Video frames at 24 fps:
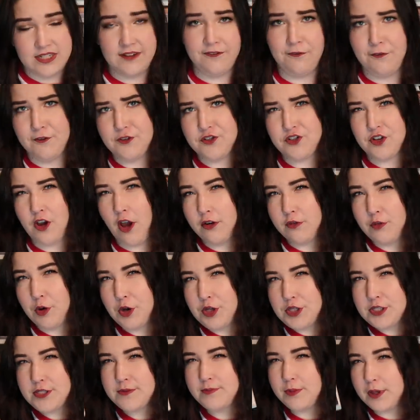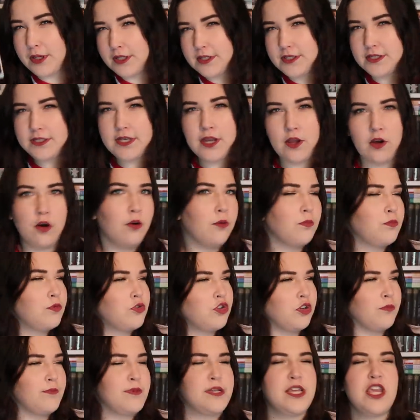Different genres, but still
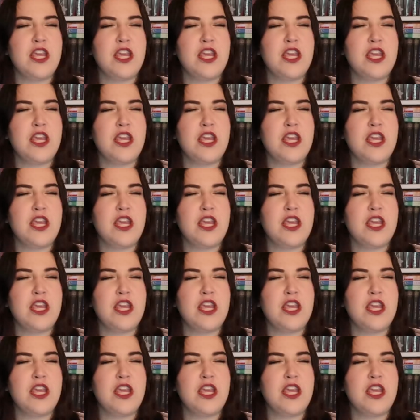should be